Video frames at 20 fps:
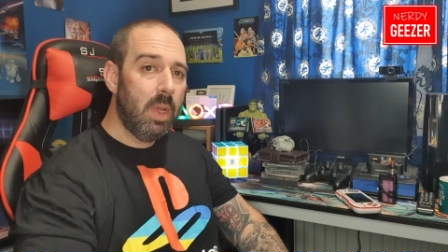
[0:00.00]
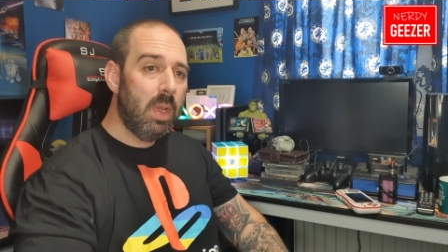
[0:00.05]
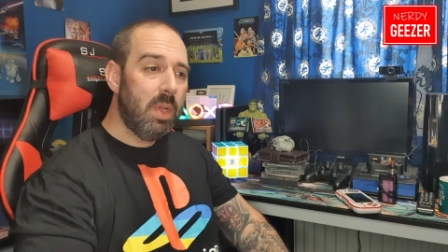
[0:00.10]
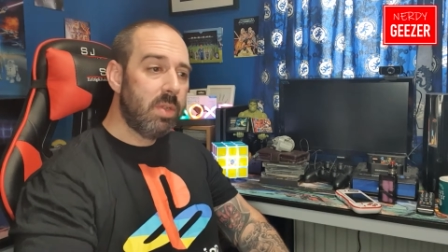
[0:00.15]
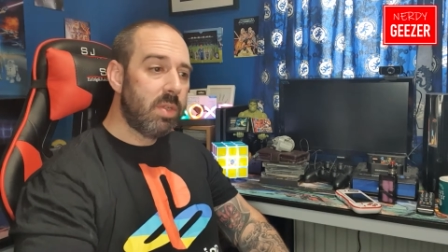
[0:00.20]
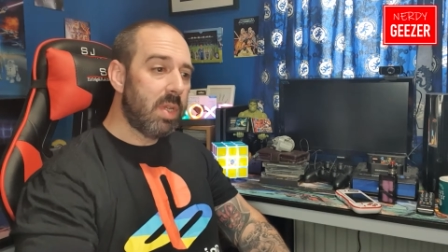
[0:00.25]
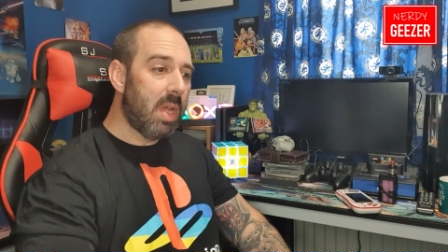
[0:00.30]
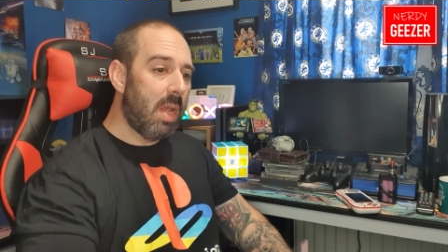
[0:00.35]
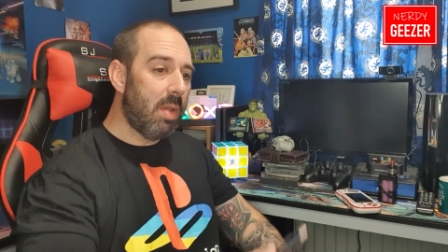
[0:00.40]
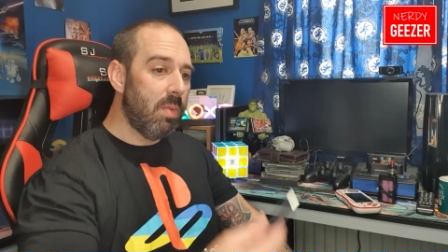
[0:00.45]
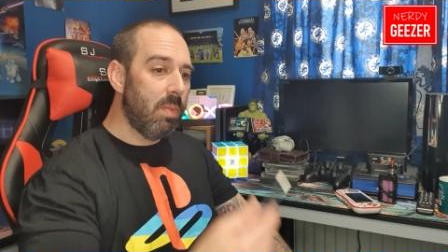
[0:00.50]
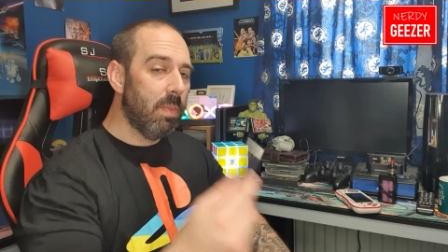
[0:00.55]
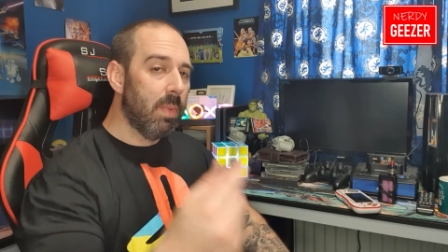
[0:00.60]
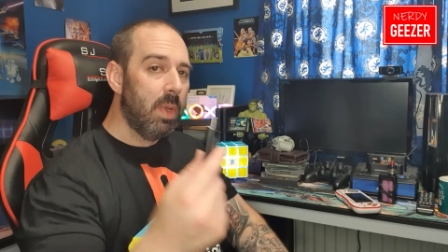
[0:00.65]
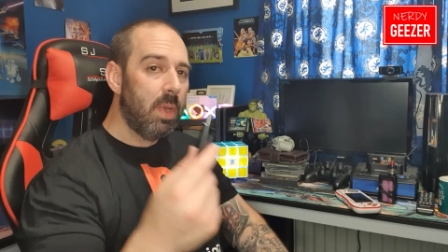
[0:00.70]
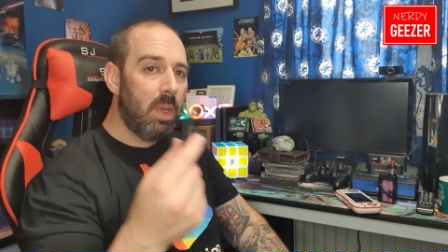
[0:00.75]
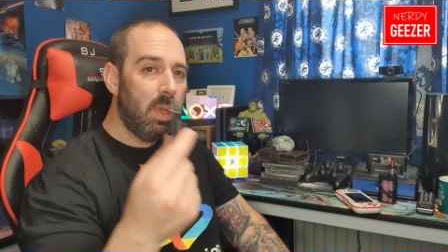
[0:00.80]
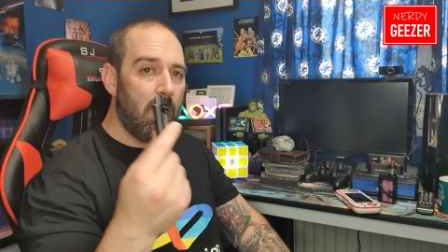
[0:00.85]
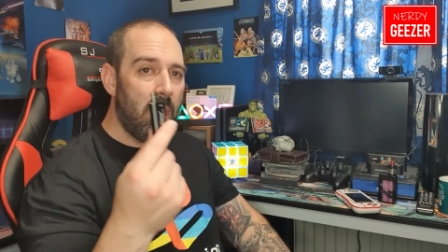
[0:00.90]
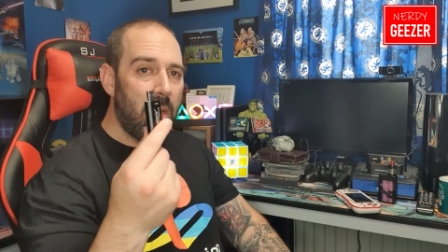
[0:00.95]
So,
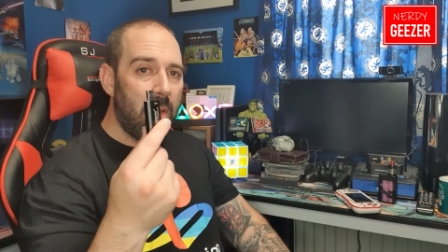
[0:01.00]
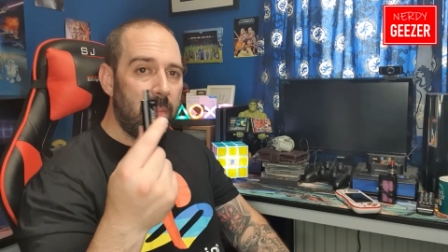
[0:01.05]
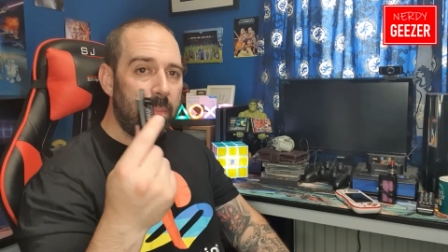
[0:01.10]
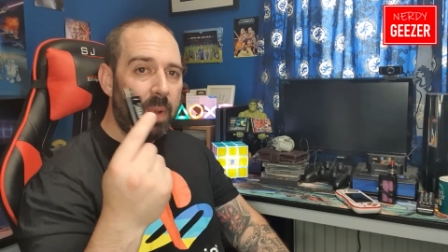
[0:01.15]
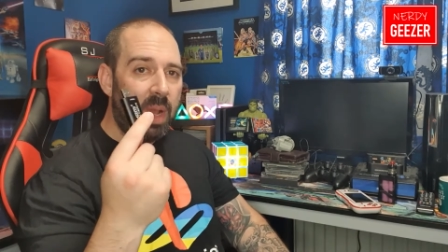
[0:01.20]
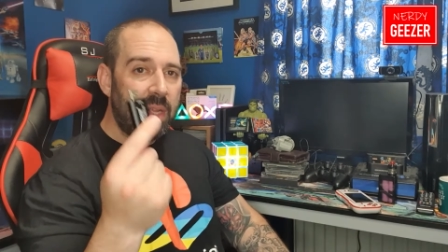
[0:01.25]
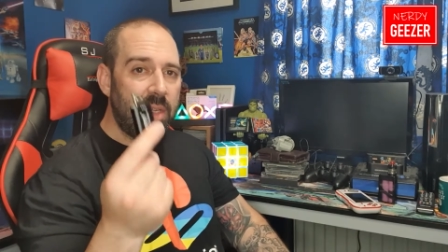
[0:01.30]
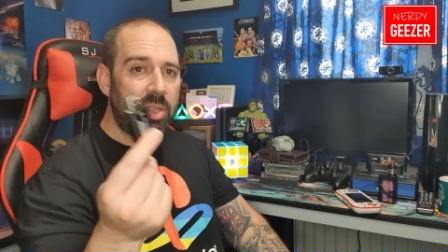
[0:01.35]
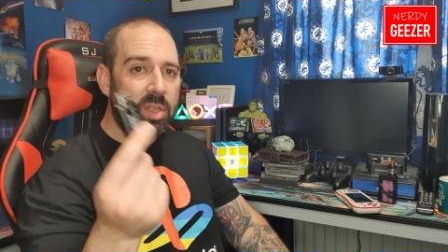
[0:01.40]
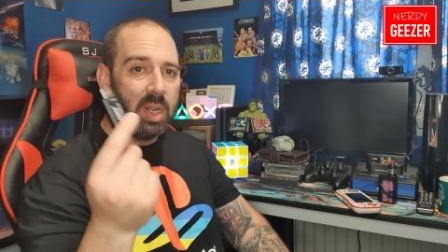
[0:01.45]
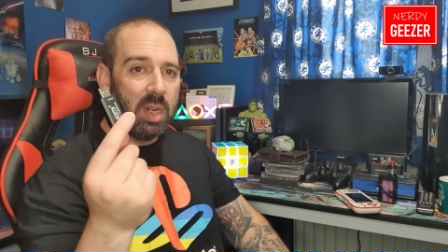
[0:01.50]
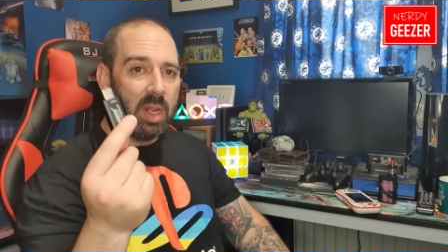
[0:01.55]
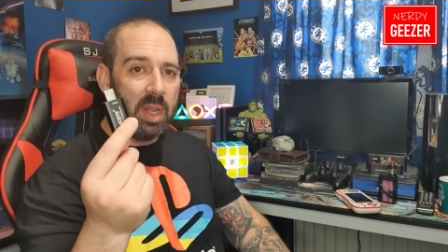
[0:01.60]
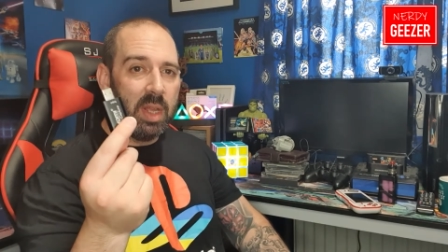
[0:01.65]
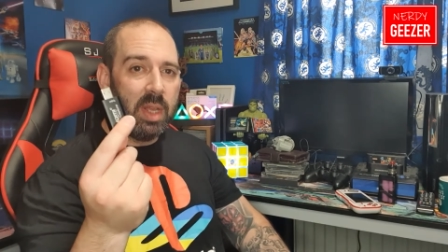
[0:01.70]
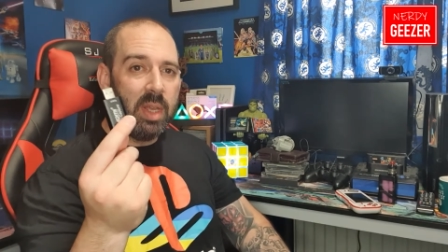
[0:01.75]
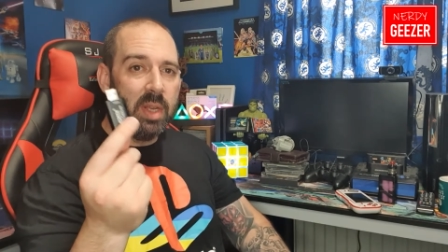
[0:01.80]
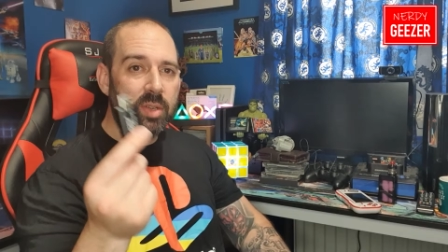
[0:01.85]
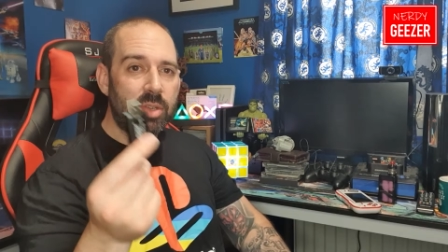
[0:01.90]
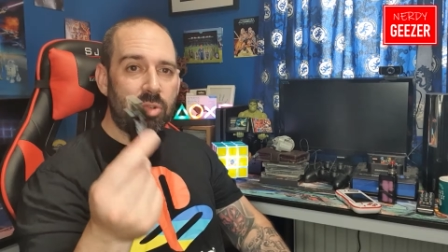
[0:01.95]

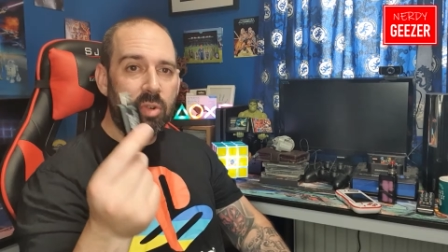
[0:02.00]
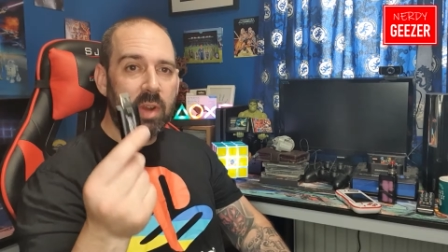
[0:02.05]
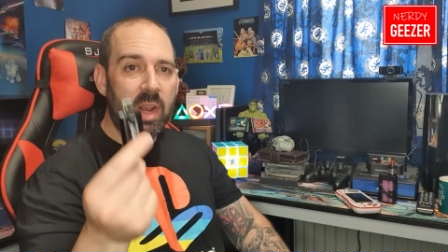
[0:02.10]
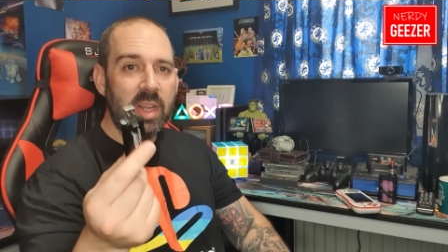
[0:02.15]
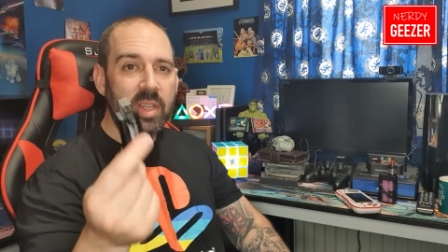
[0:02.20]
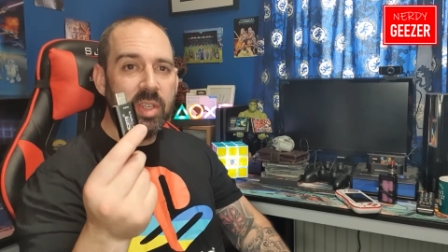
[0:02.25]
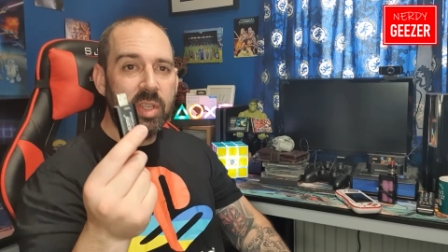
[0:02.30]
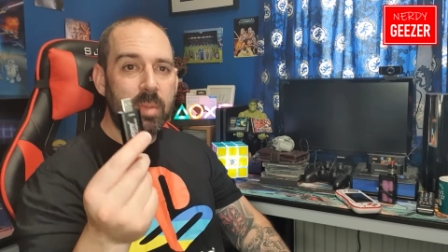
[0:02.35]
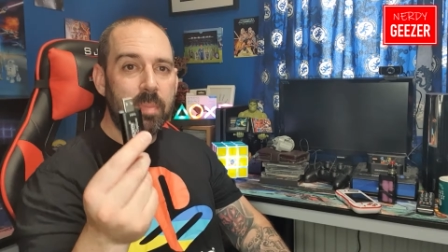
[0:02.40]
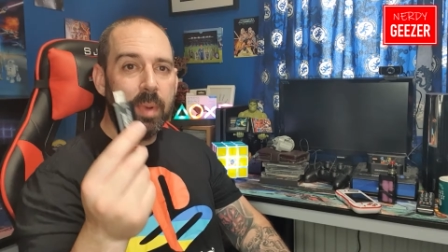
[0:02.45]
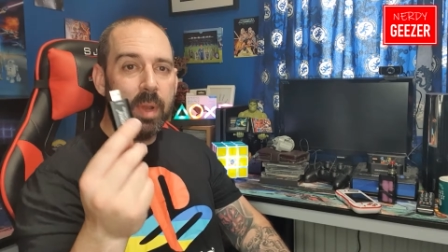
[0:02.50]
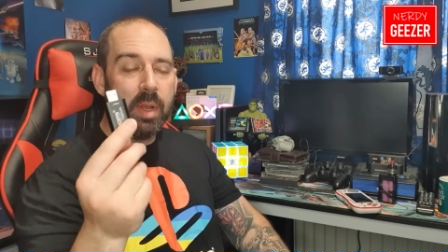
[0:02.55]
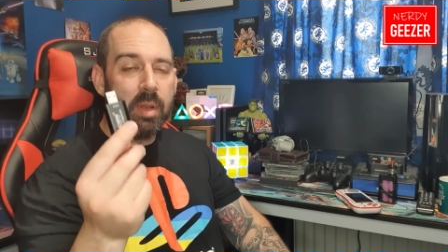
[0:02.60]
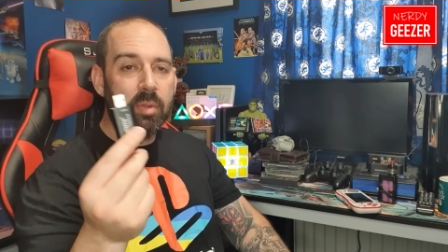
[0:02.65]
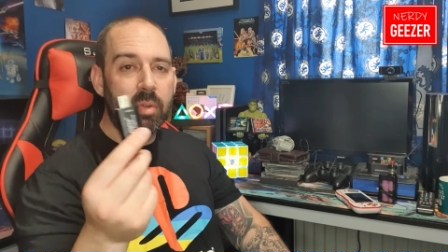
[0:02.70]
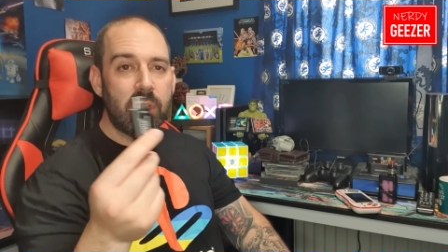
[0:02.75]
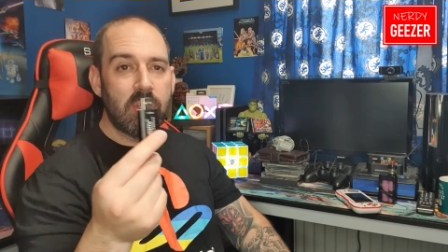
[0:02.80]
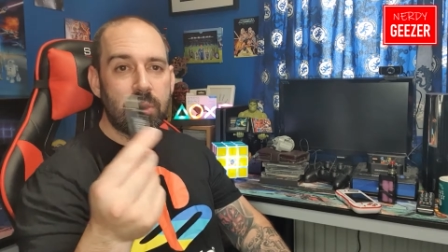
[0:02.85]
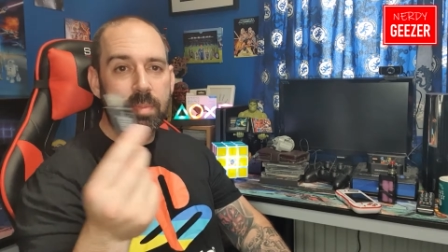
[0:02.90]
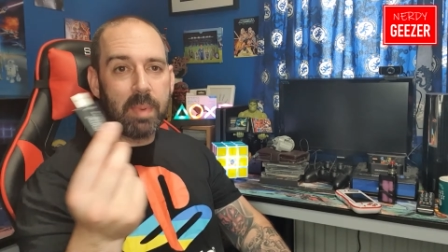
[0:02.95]
basically, as Crazy
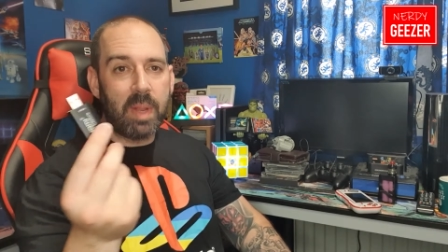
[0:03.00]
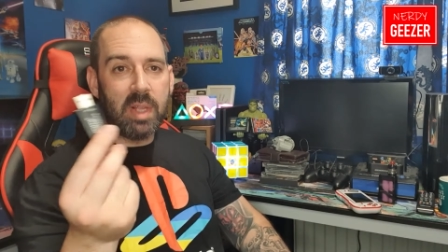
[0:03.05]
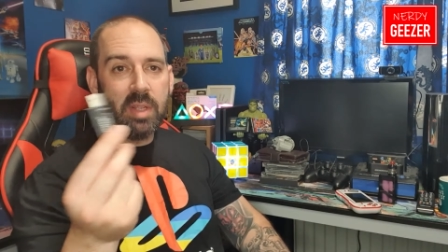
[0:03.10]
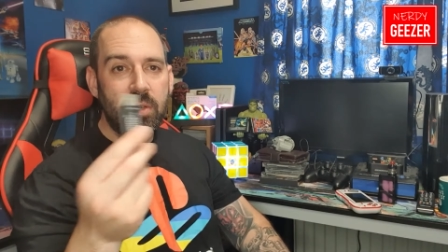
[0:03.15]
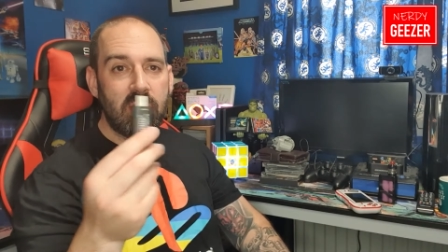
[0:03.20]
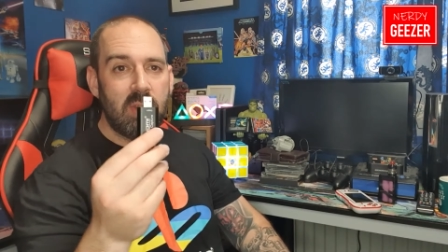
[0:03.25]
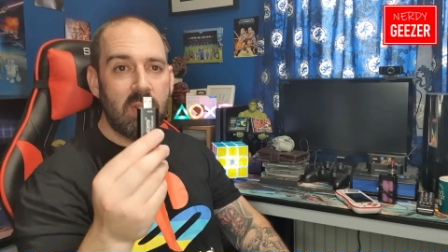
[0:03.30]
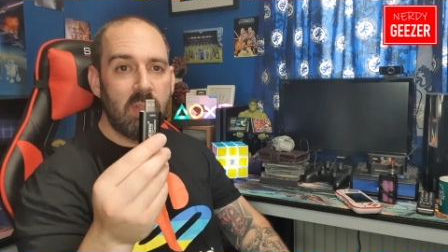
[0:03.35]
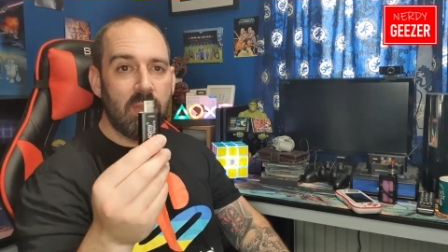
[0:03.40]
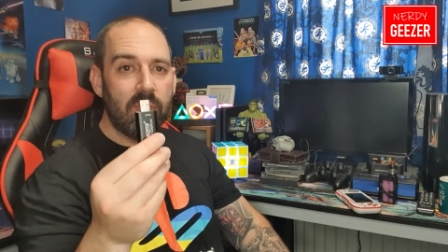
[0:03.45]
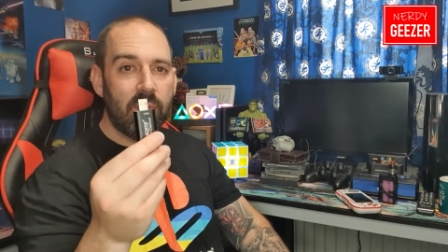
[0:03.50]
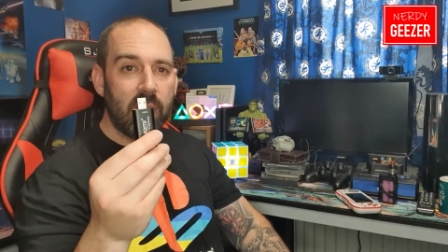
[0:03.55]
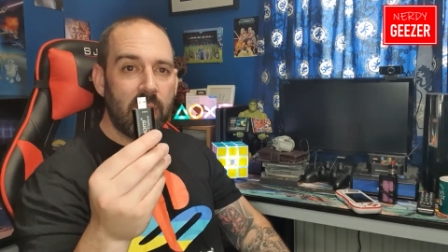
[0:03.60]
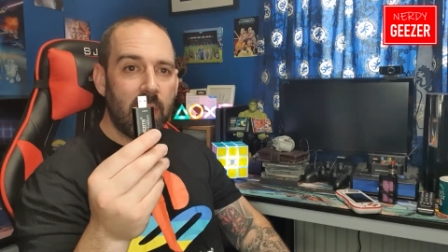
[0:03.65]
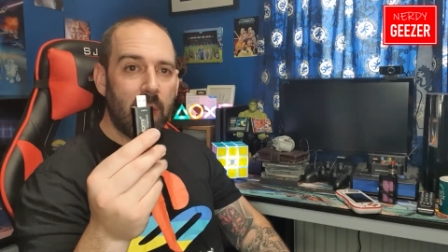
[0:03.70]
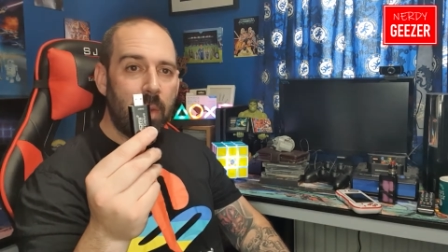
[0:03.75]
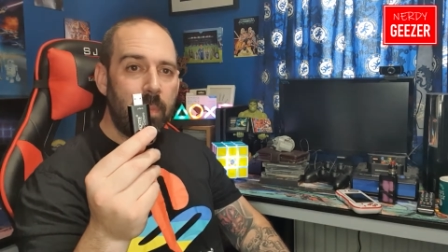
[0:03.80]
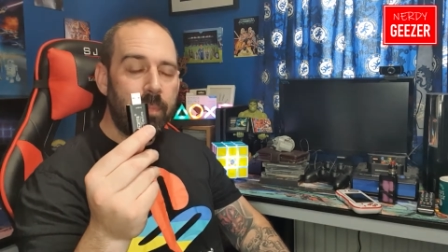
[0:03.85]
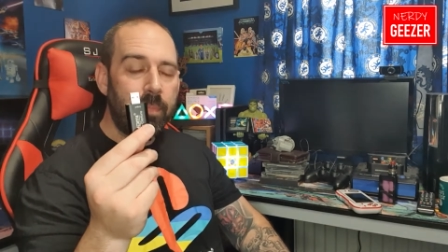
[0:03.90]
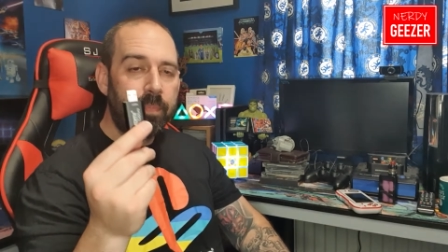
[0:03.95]
Burger explains in his
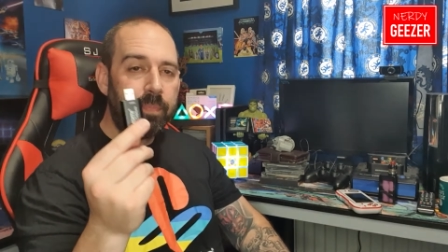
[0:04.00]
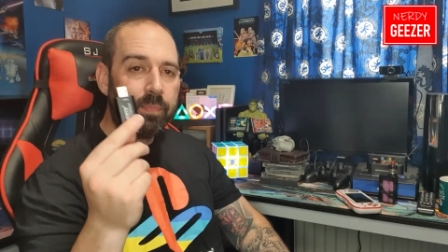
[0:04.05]
video,